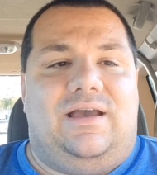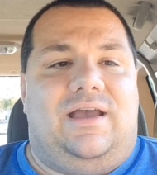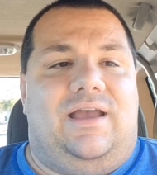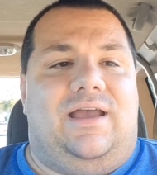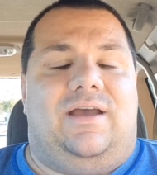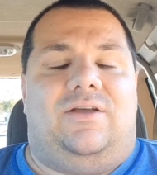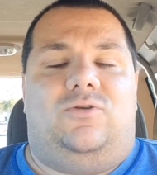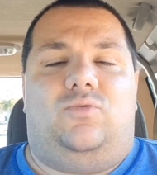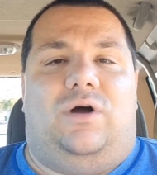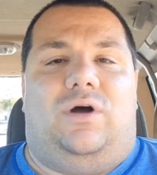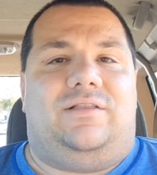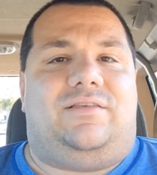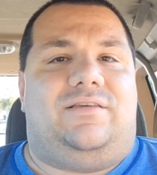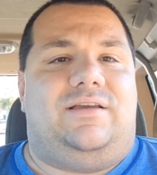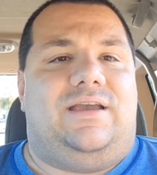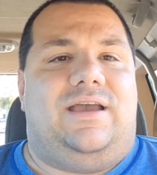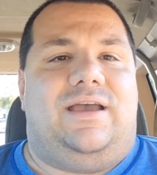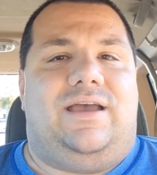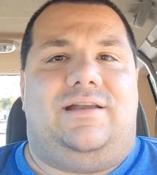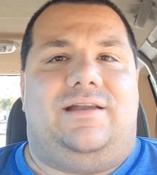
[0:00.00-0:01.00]
And once
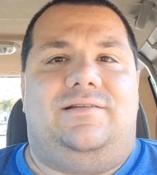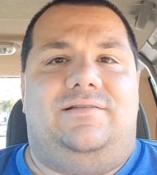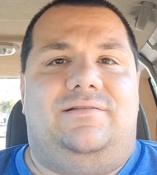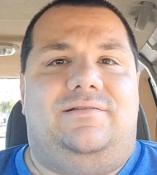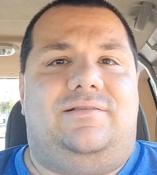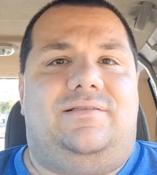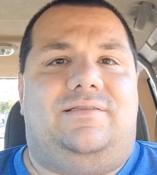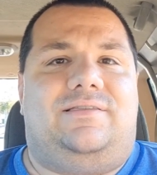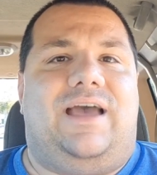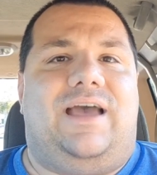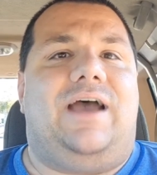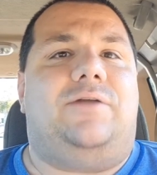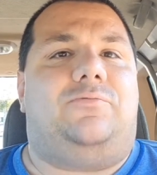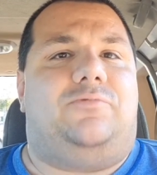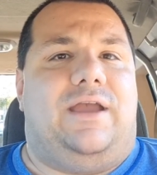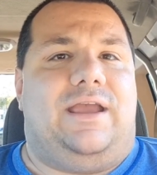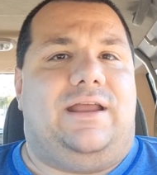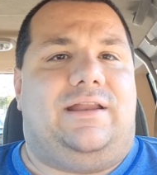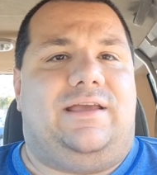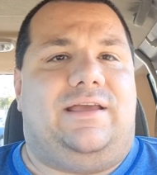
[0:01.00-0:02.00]
again, that
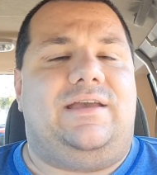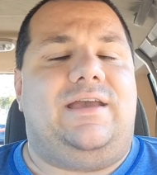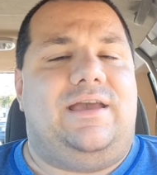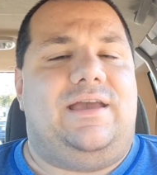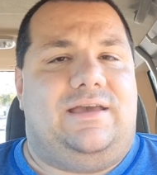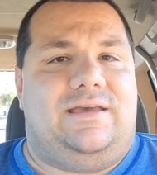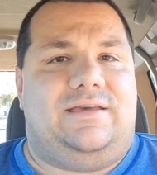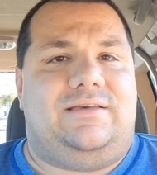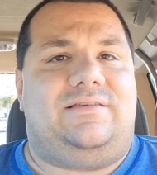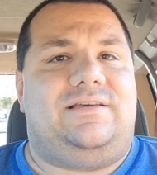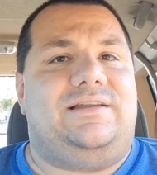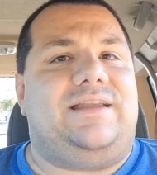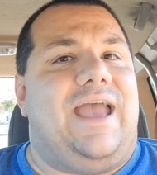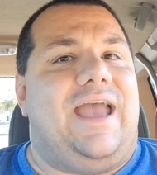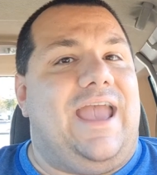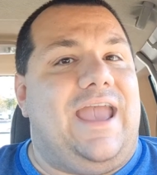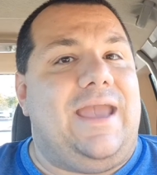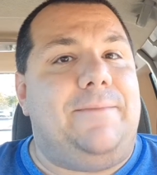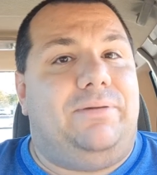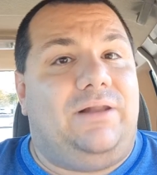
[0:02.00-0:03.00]
rating is an
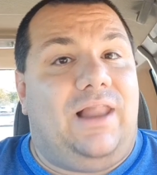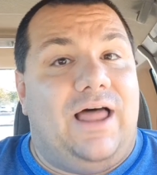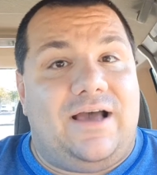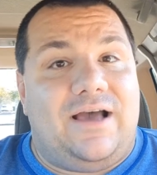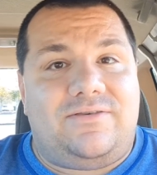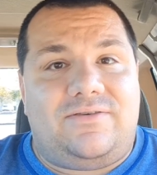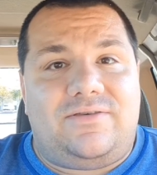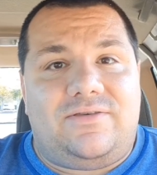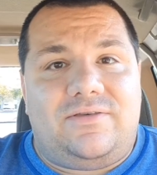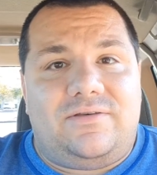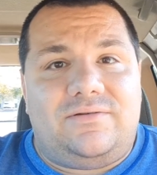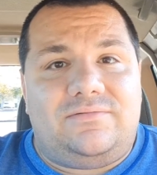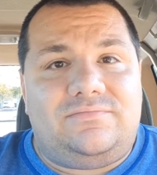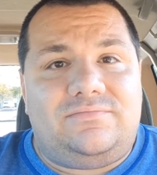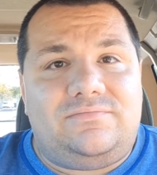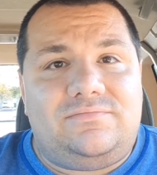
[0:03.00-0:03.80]
A+.